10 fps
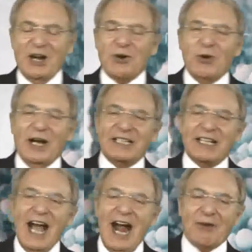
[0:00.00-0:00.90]

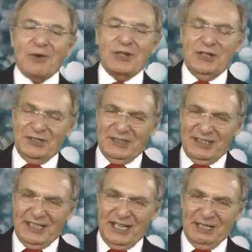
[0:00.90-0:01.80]
quite arrogant
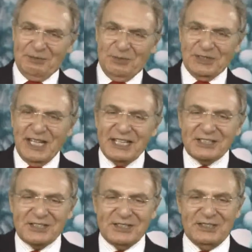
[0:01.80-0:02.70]
and
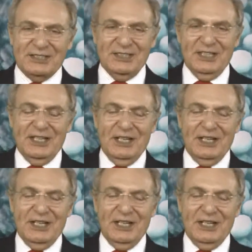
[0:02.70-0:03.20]
pretentious